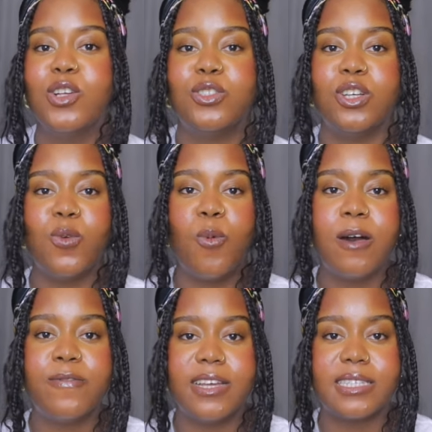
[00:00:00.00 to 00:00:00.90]
So the
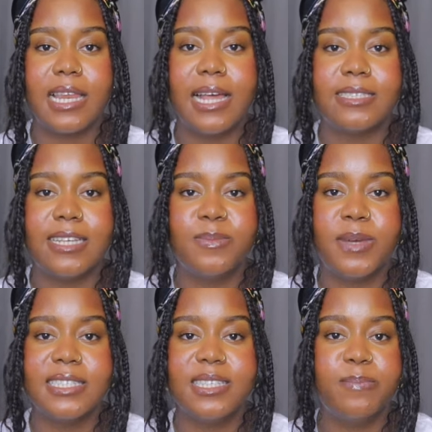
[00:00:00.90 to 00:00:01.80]
welfare skill
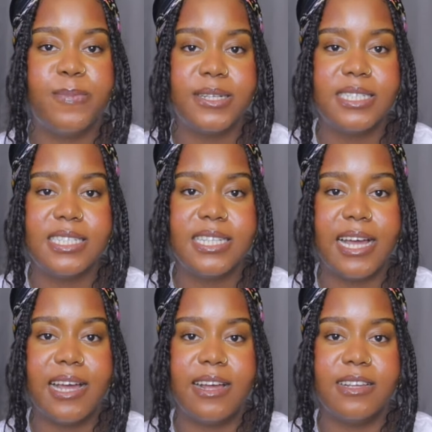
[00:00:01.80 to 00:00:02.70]
assessment, the body
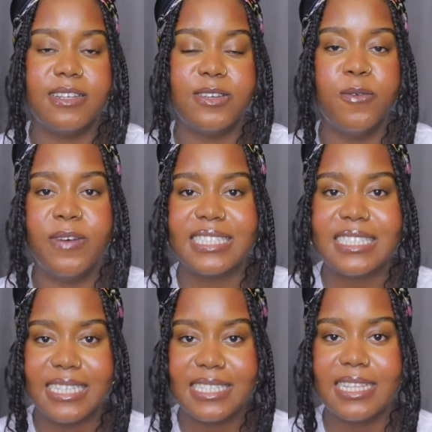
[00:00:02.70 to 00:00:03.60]
that
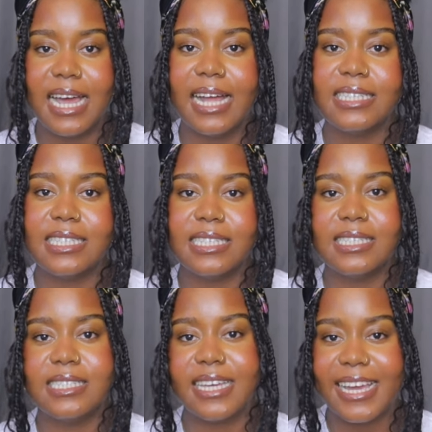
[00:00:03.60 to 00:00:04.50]
oversees that
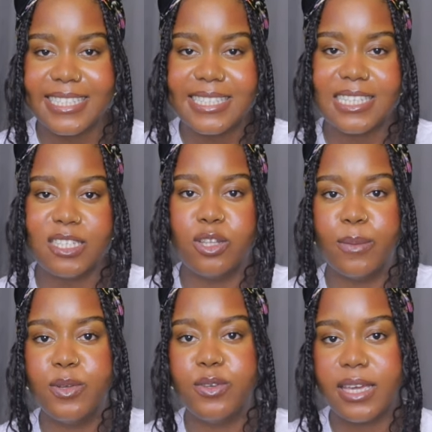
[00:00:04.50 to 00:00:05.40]
is the
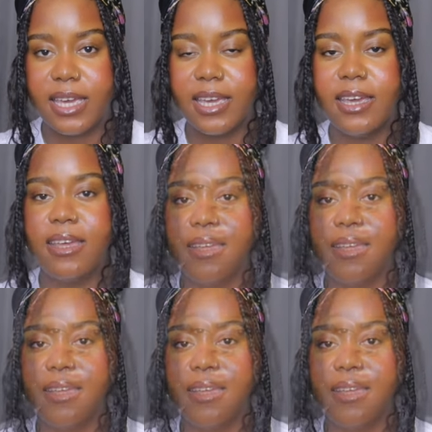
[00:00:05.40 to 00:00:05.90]
ACWA.